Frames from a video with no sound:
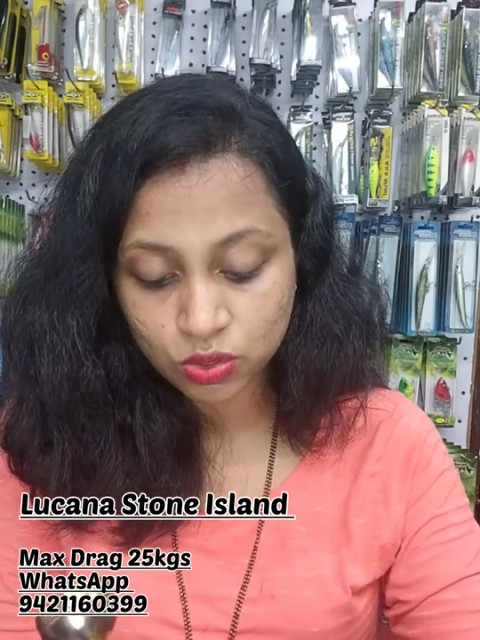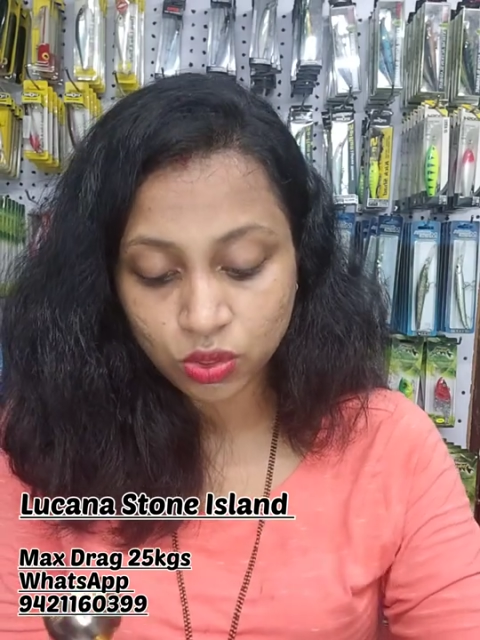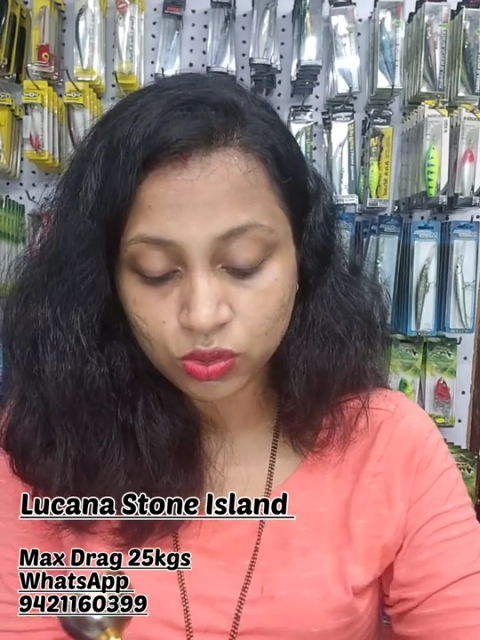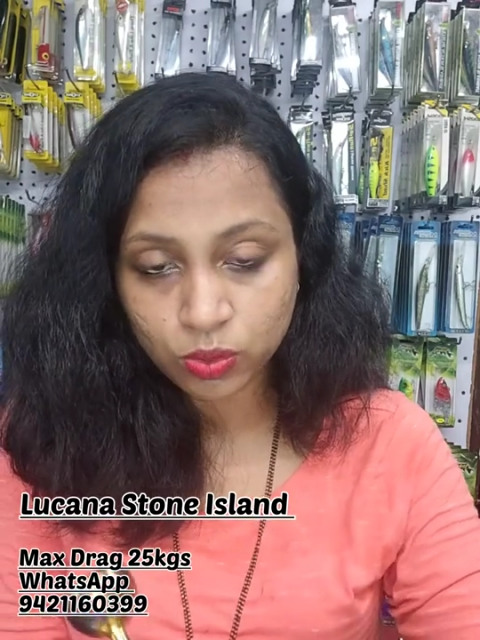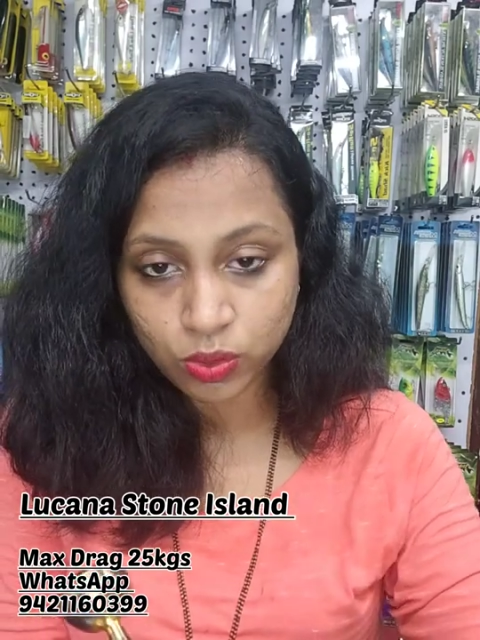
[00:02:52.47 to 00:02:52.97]

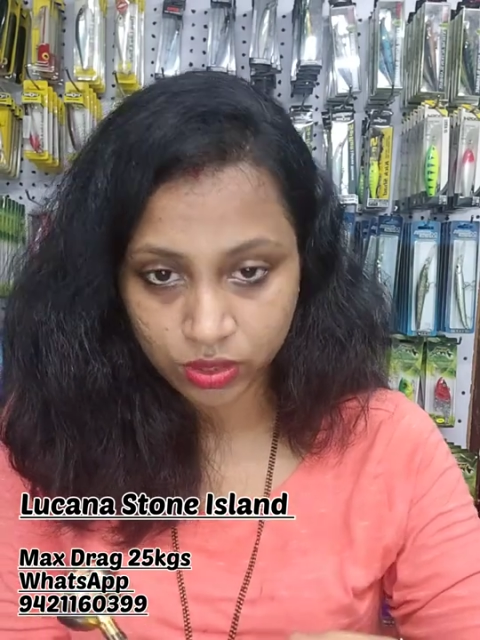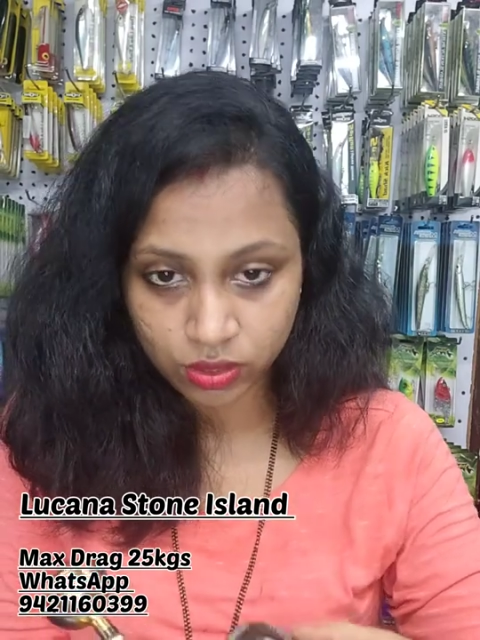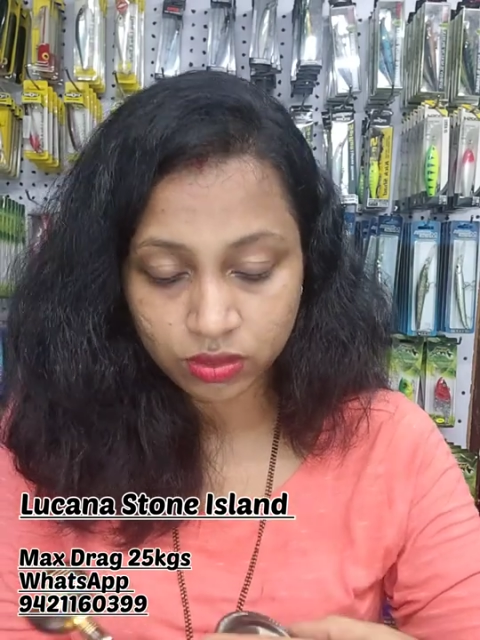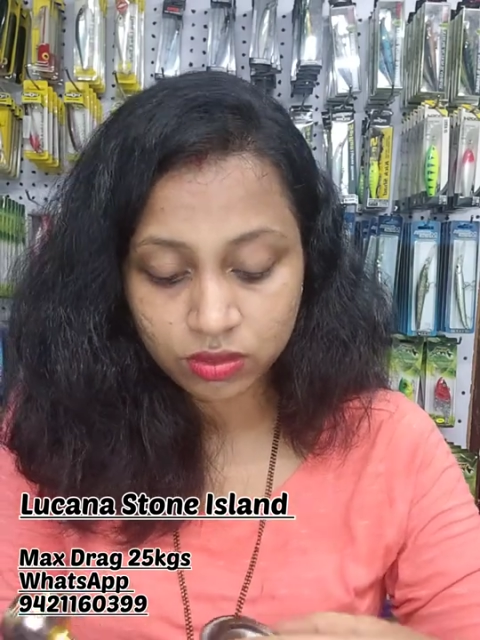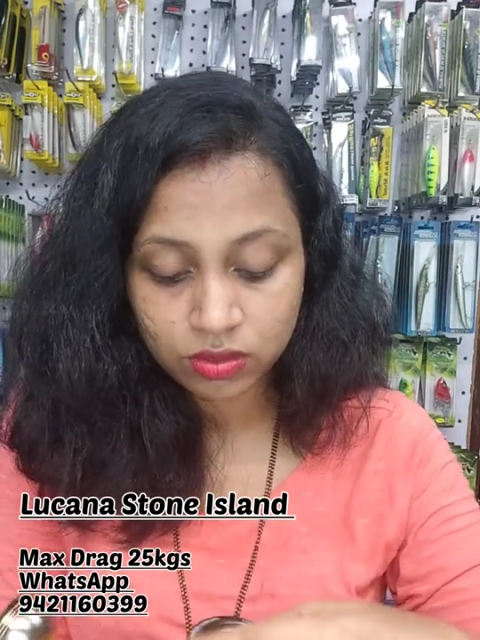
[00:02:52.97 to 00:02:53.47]
salt
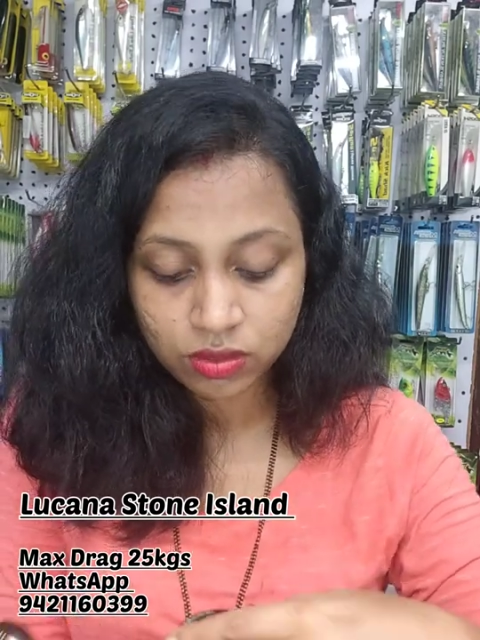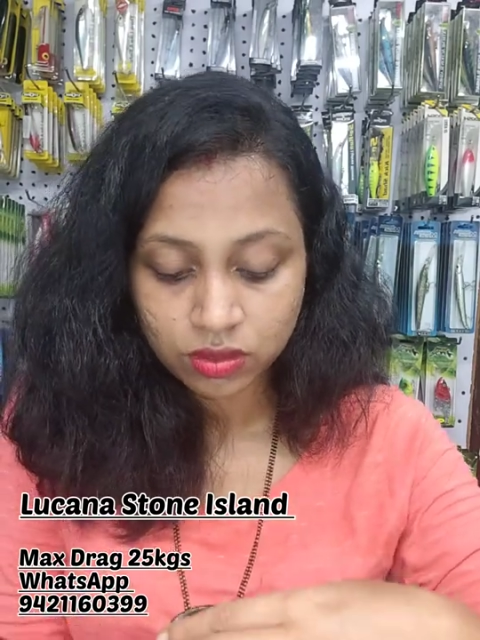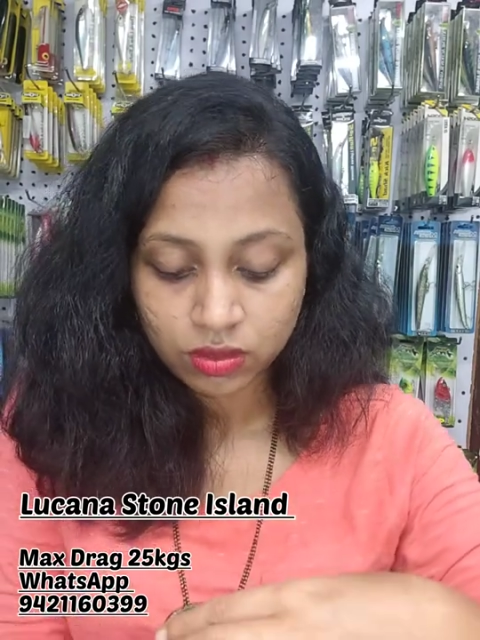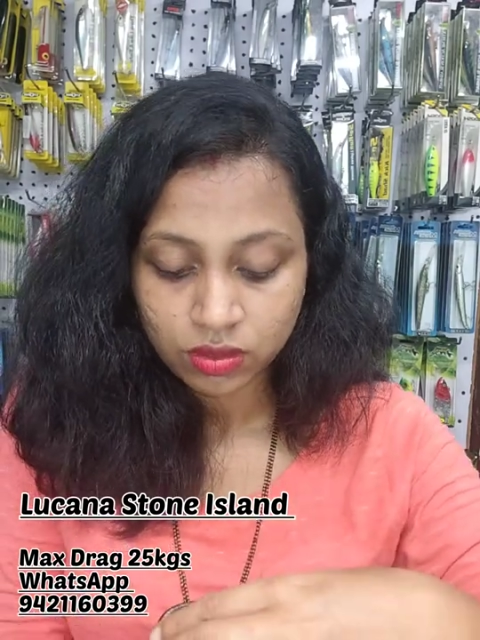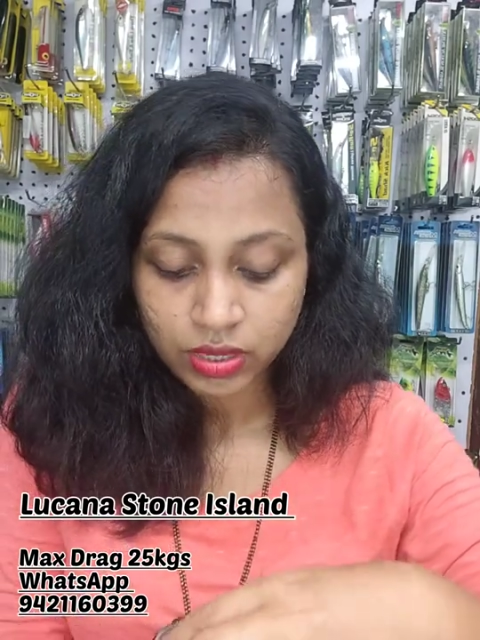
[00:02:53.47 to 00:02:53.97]
water
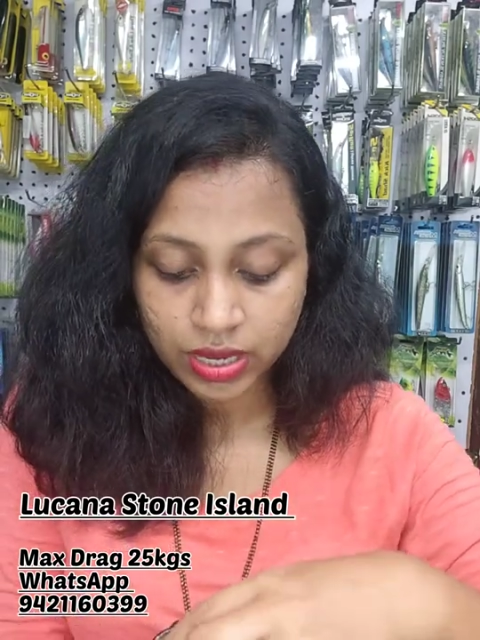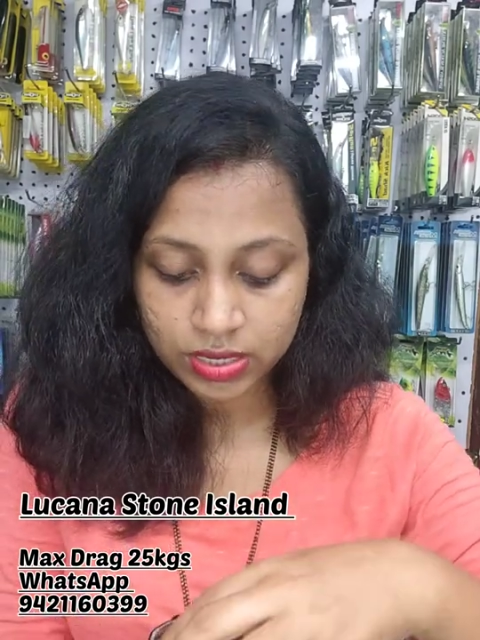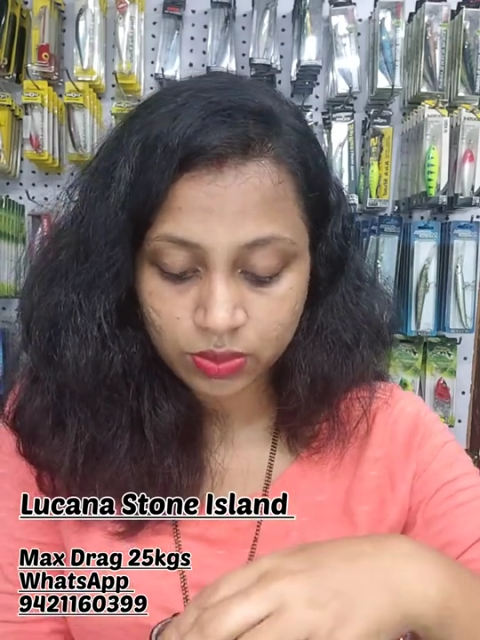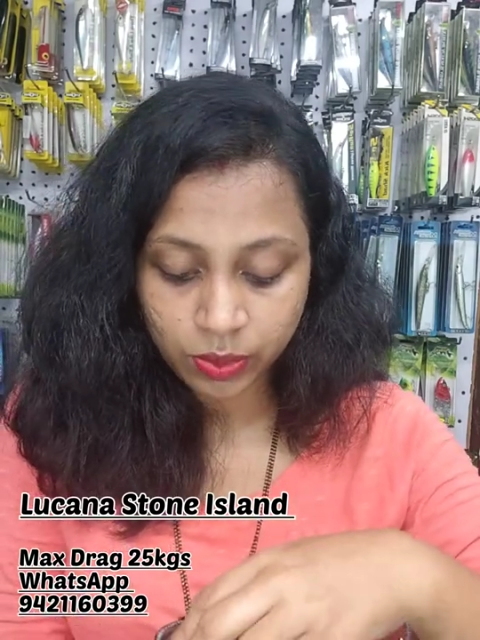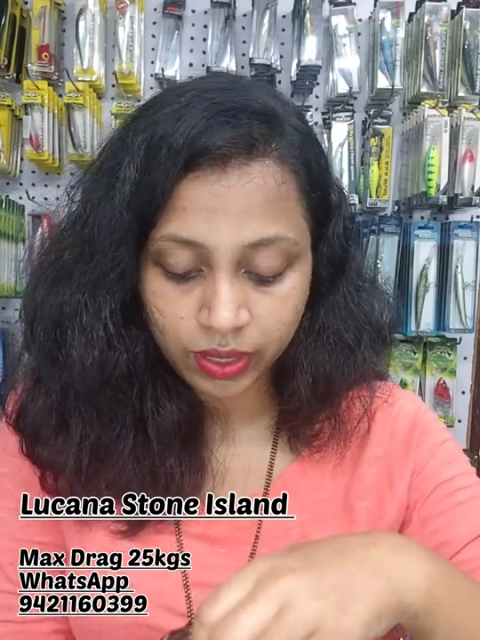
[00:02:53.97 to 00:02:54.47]

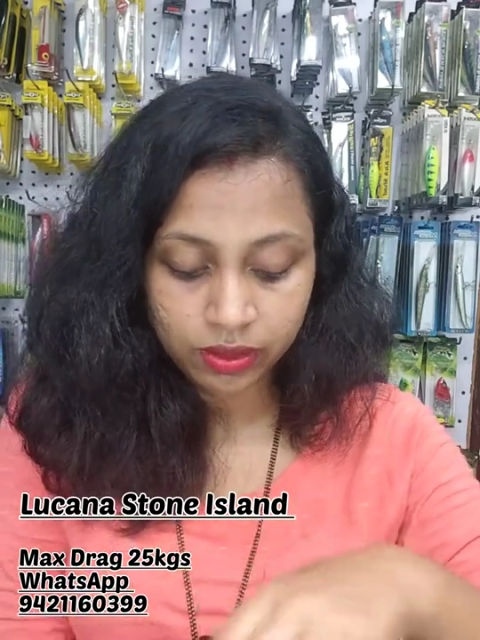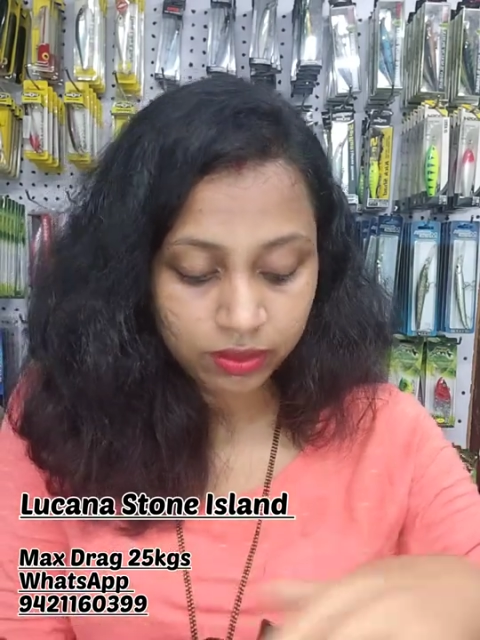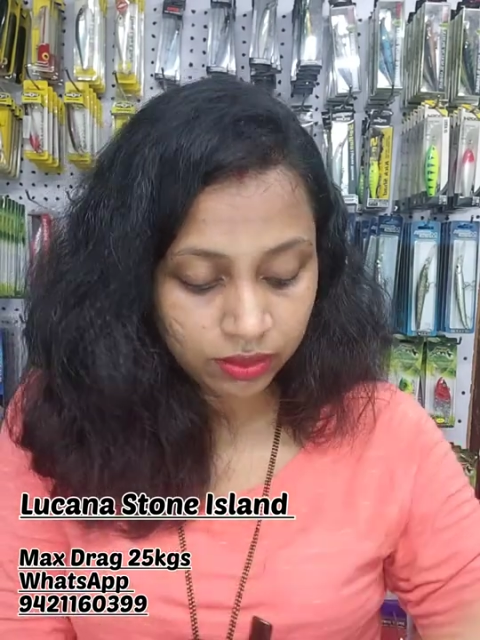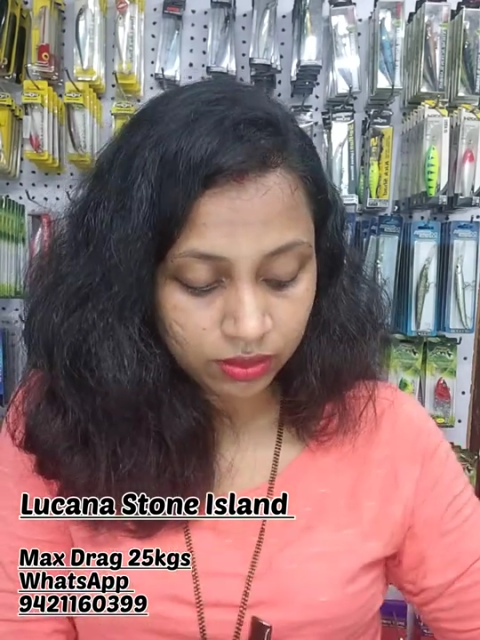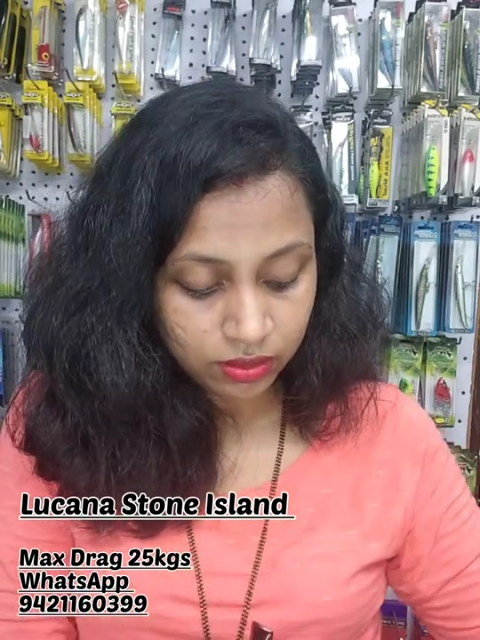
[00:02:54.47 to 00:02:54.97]
as well.